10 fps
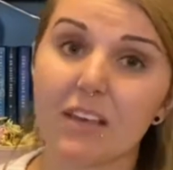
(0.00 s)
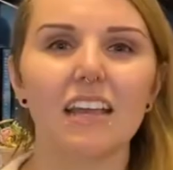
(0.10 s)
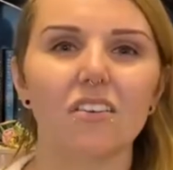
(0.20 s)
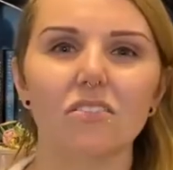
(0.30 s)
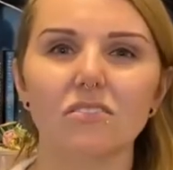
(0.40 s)

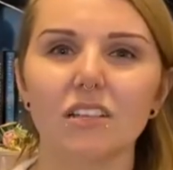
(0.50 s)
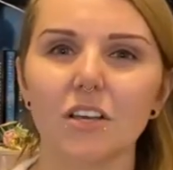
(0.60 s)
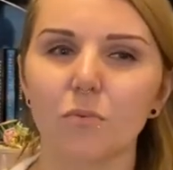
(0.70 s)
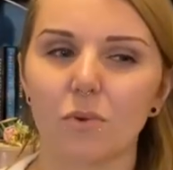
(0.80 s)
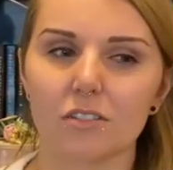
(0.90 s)
It also, like,
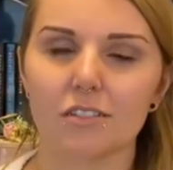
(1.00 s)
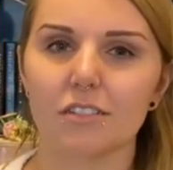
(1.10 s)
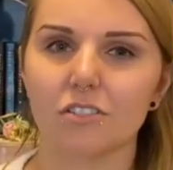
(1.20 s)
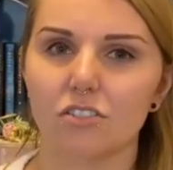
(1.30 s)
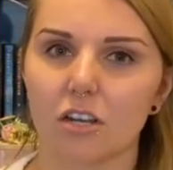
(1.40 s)
wasn't
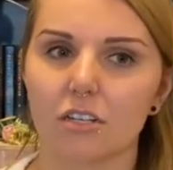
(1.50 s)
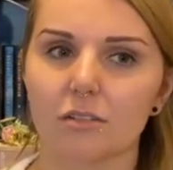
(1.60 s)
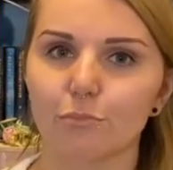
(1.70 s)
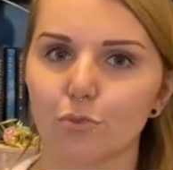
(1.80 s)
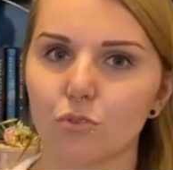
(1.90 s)
as dark
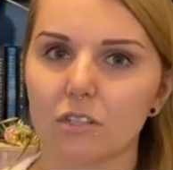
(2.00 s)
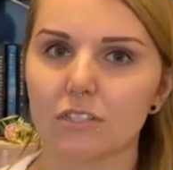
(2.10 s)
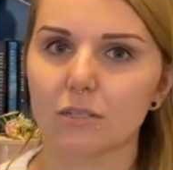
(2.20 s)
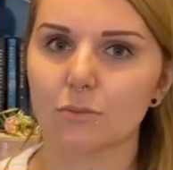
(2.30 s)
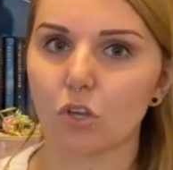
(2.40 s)
and brutal as
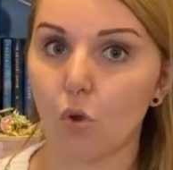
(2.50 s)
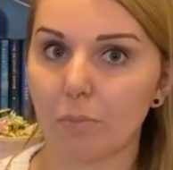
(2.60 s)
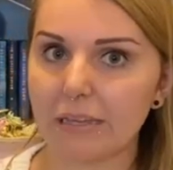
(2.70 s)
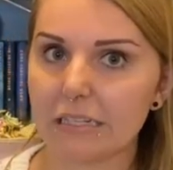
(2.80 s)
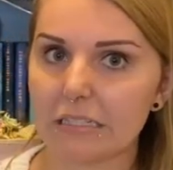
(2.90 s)
I was
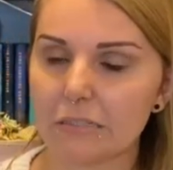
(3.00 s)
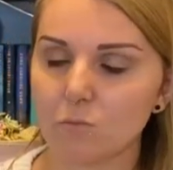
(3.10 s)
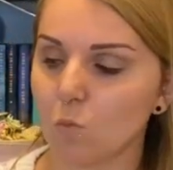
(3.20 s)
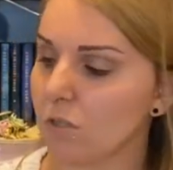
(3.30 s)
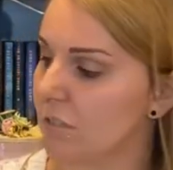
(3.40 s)
hoping it
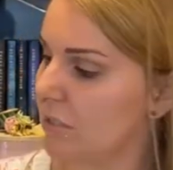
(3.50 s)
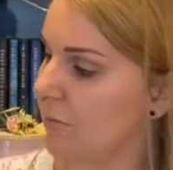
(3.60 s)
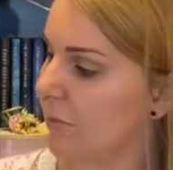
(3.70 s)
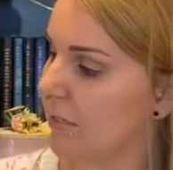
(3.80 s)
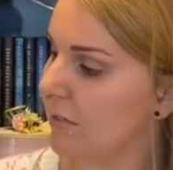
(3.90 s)
was gonna
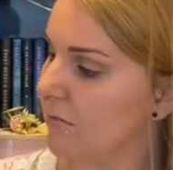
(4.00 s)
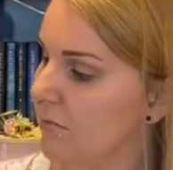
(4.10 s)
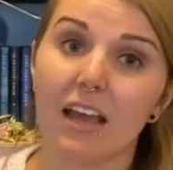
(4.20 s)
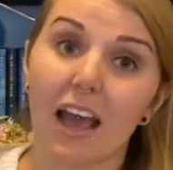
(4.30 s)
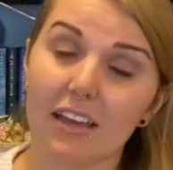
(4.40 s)
be.
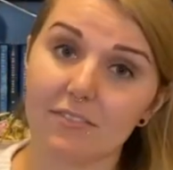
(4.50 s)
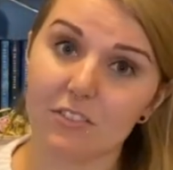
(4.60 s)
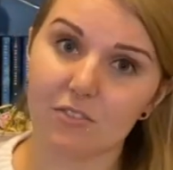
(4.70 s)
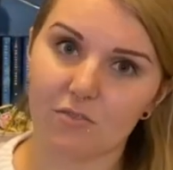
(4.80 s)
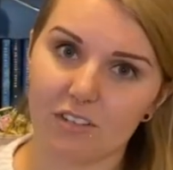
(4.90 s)
I give
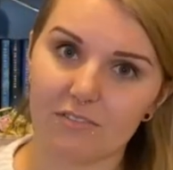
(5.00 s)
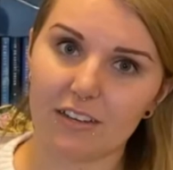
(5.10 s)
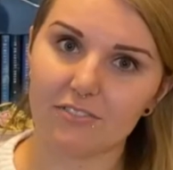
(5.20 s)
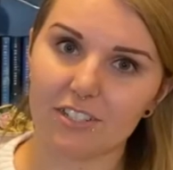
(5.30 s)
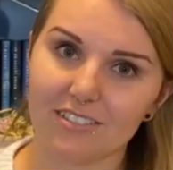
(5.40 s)
this three out of
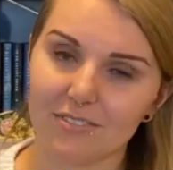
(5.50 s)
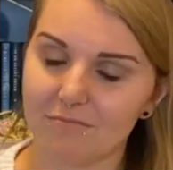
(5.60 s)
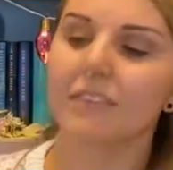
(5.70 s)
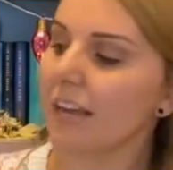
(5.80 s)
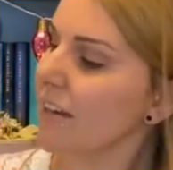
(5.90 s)
five stars.
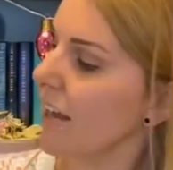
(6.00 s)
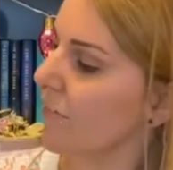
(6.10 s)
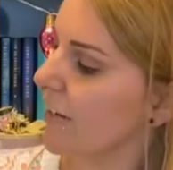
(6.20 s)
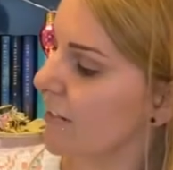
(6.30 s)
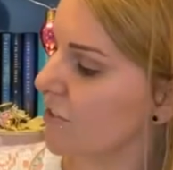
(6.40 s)
Then I
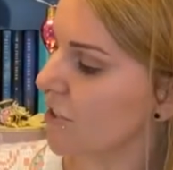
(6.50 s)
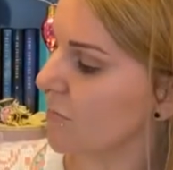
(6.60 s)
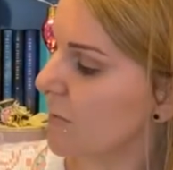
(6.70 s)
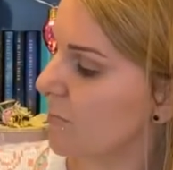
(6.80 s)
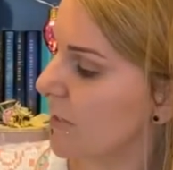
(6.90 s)
read
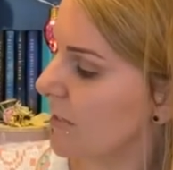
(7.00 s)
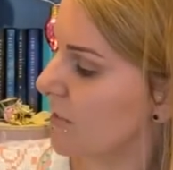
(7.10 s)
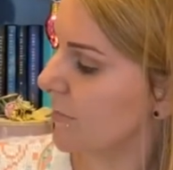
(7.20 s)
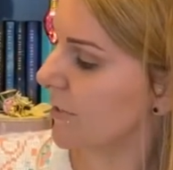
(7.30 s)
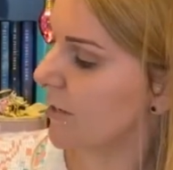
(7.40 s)
Internment by
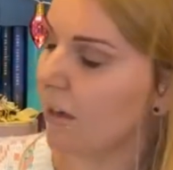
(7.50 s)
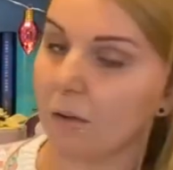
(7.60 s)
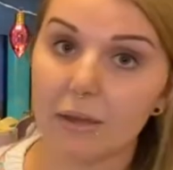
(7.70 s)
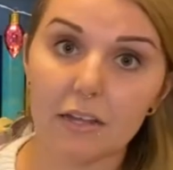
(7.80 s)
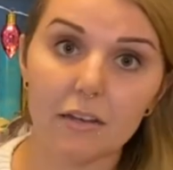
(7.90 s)
Samira
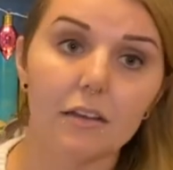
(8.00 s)
Ahmed.